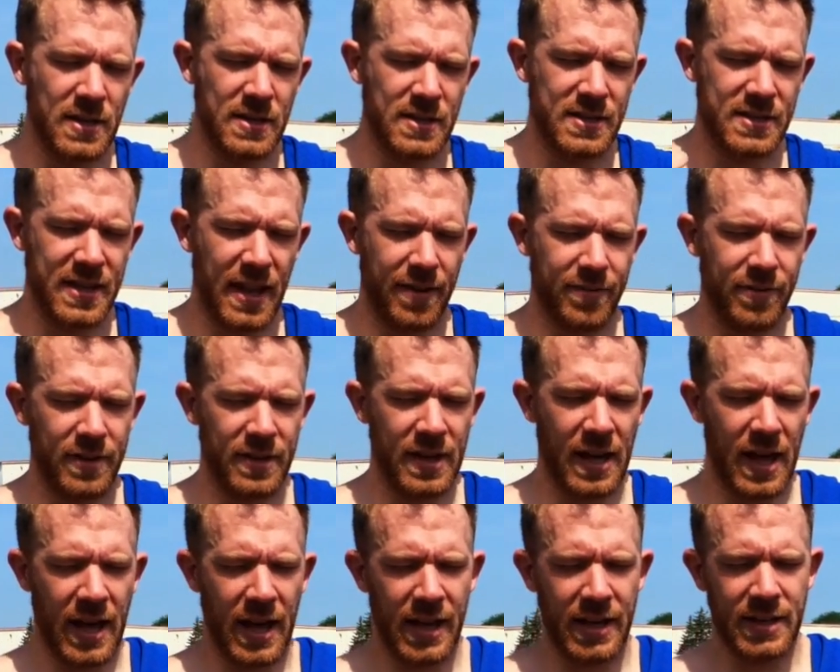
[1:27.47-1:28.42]
seven
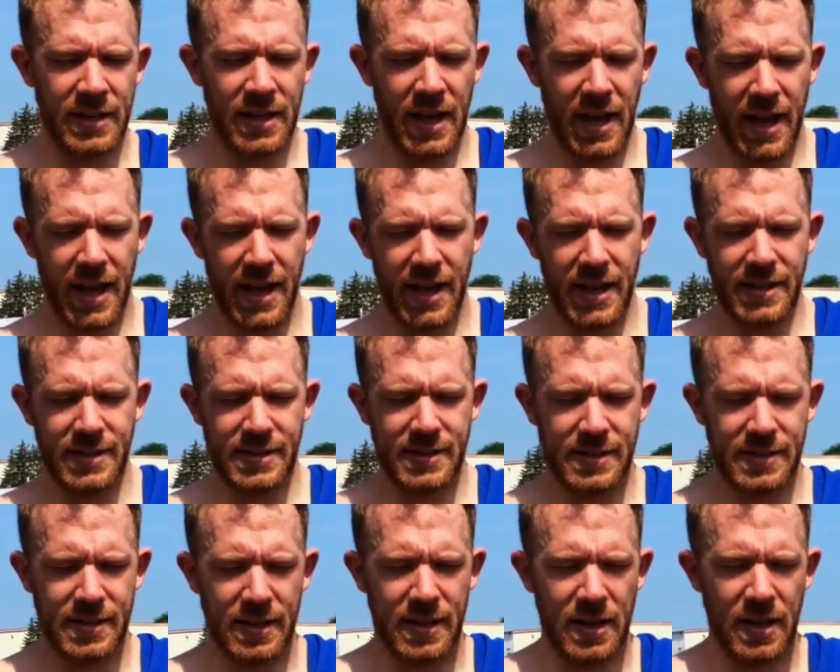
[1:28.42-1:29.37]
nine
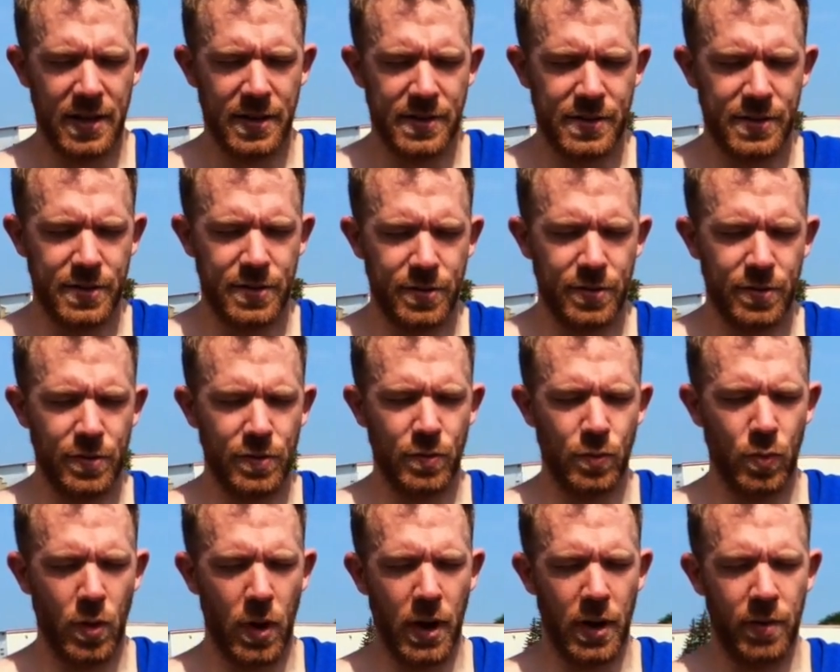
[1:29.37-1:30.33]

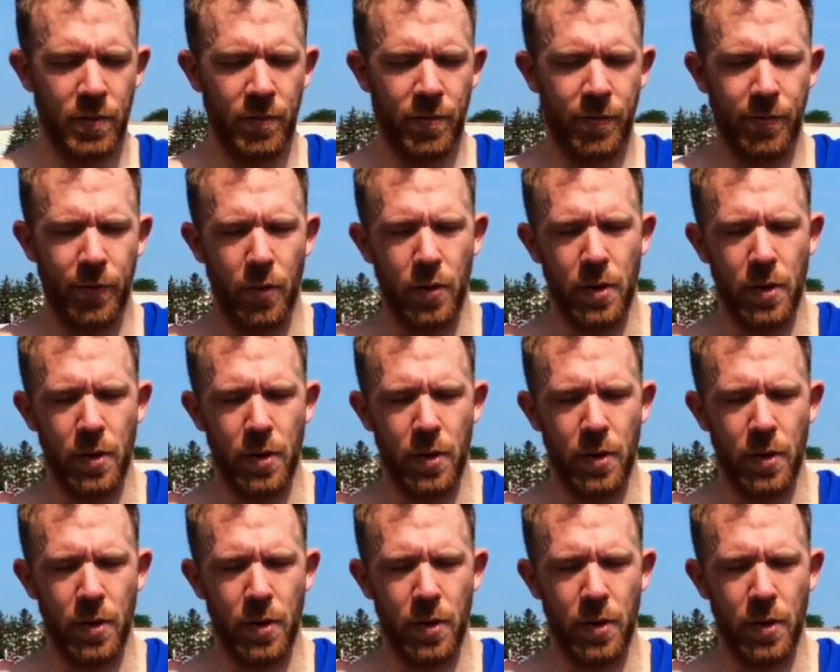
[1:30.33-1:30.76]
All right,